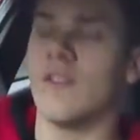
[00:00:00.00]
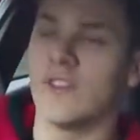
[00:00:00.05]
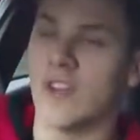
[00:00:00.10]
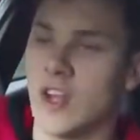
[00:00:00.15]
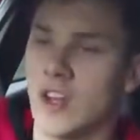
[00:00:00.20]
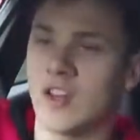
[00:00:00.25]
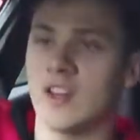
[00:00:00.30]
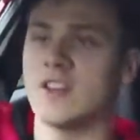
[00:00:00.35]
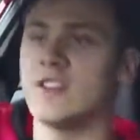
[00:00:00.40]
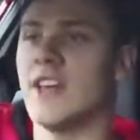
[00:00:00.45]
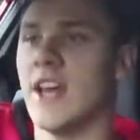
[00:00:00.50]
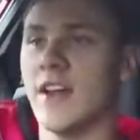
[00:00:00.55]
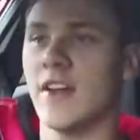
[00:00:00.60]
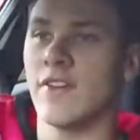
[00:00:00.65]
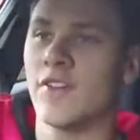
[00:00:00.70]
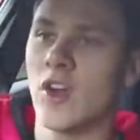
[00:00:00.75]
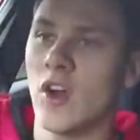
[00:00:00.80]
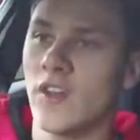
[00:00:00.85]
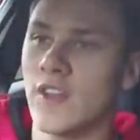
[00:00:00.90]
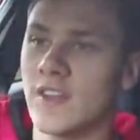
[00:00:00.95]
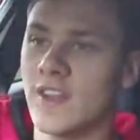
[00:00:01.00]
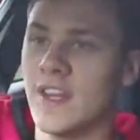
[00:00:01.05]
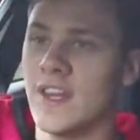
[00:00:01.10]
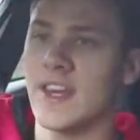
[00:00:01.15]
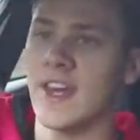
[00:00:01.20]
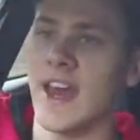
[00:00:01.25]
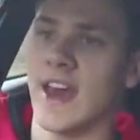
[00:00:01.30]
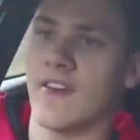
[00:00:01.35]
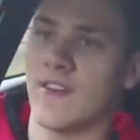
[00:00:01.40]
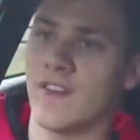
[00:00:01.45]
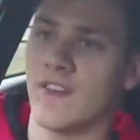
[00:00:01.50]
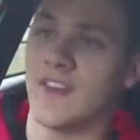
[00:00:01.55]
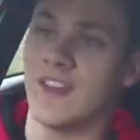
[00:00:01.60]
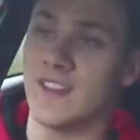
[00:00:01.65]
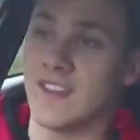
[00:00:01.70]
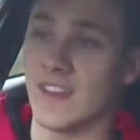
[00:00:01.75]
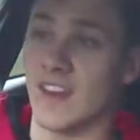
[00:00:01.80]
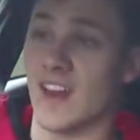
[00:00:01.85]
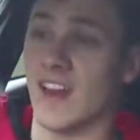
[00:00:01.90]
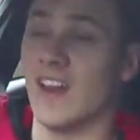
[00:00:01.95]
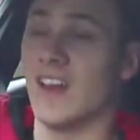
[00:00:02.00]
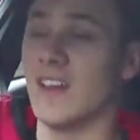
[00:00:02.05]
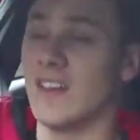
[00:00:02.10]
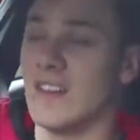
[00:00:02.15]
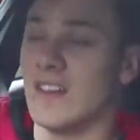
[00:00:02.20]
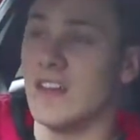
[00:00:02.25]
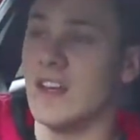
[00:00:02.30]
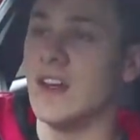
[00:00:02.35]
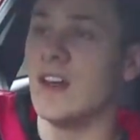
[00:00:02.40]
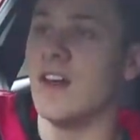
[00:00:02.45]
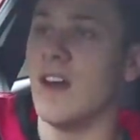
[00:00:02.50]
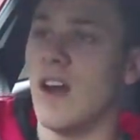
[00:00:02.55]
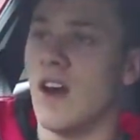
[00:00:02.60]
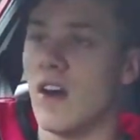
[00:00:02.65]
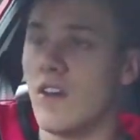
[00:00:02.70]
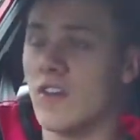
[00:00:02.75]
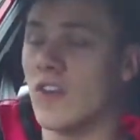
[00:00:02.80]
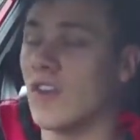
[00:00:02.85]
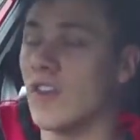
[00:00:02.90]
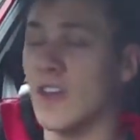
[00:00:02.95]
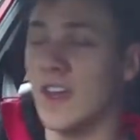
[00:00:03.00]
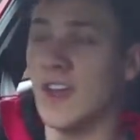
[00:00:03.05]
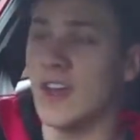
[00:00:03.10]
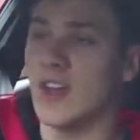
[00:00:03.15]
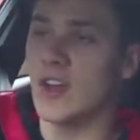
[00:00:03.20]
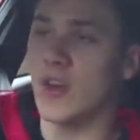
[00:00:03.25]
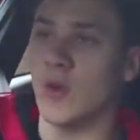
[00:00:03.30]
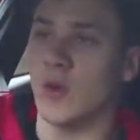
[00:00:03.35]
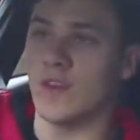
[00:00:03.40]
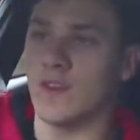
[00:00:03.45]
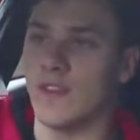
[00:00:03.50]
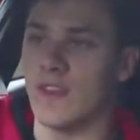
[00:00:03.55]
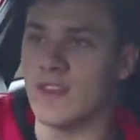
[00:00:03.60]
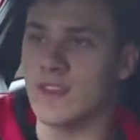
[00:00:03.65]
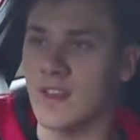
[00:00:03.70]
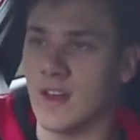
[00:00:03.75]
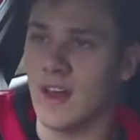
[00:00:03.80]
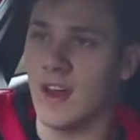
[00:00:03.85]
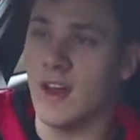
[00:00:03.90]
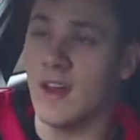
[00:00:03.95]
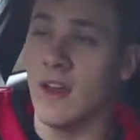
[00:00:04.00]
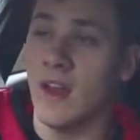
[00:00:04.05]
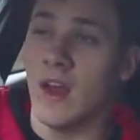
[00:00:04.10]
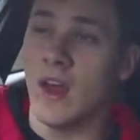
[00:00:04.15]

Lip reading: like I said, I've got the decat for this car, I've got the intercooler for this car,